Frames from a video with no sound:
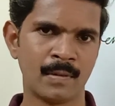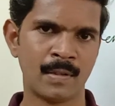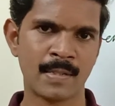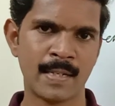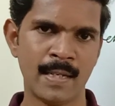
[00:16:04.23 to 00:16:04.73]

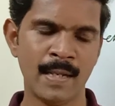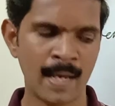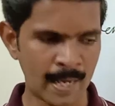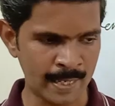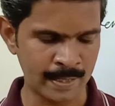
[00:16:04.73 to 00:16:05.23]
Understand?
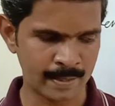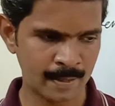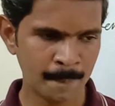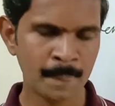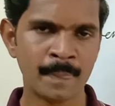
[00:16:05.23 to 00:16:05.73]
And
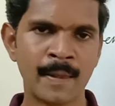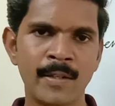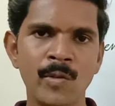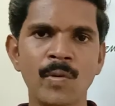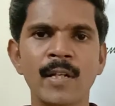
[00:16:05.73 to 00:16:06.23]
the
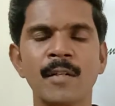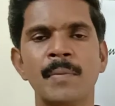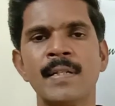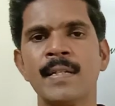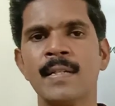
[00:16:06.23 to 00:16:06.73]
nucleic
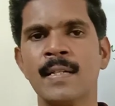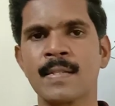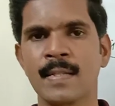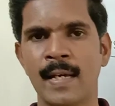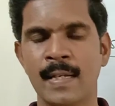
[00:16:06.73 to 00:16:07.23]

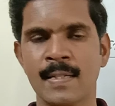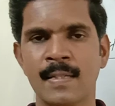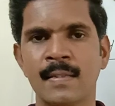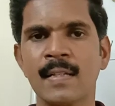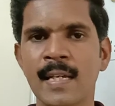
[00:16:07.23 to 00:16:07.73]
materials
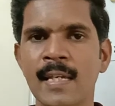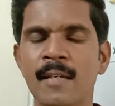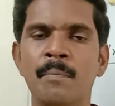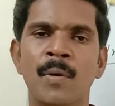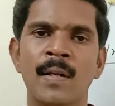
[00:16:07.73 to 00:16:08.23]
has 3
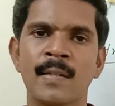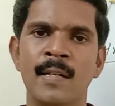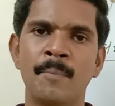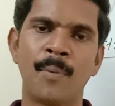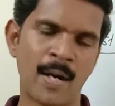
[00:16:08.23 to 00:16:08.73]

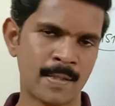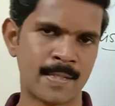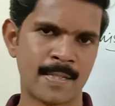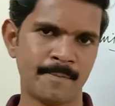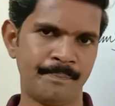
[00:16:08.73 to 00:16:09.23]
important
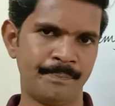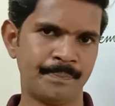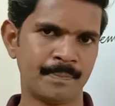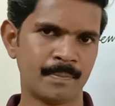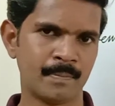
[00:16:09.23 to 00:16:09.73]
parts.
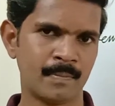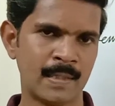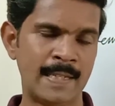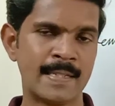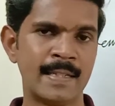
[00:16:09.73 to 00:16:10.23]

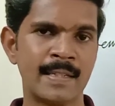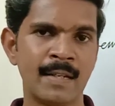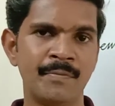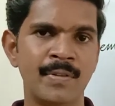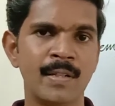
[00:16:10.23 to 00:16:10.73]
Each and
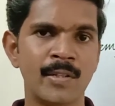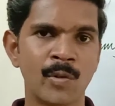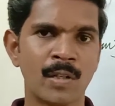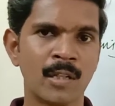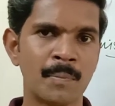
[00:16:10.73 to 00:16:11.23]
every
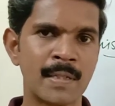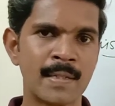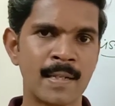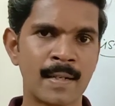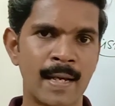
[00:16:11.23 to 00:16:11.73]
nucleic
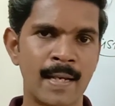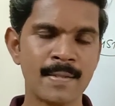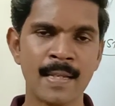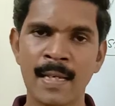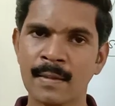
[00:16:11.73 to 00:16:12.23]
material
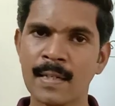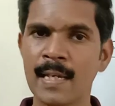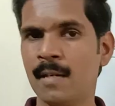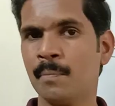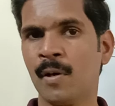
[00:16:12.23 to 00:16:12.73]
has
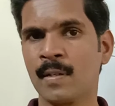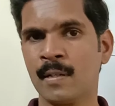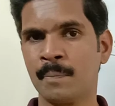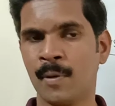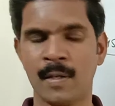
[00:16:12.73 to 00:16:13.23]
3
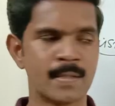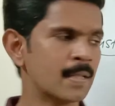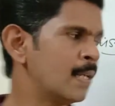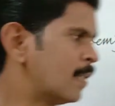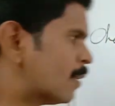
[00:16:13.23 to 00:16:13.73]
important
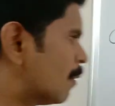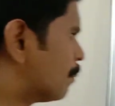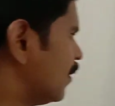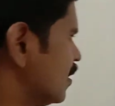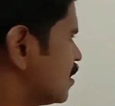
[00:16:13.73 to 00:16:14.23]
parts. The
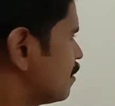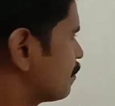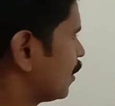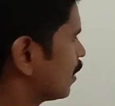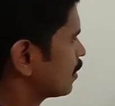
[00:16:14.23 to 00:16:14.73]
first
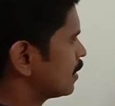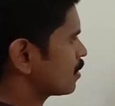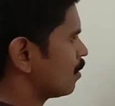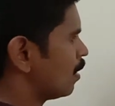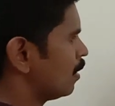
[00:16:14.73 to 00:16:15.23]
part is
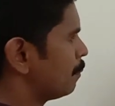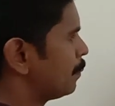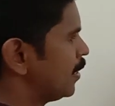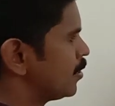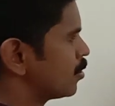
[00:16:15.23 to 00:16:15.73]
called
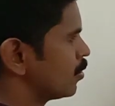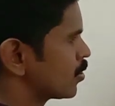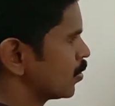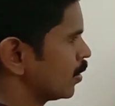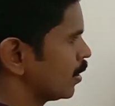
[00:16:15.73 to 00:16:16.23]

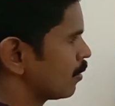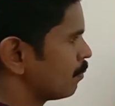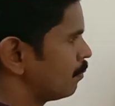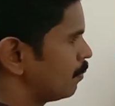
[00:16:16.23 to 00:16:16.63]
pentose sugar.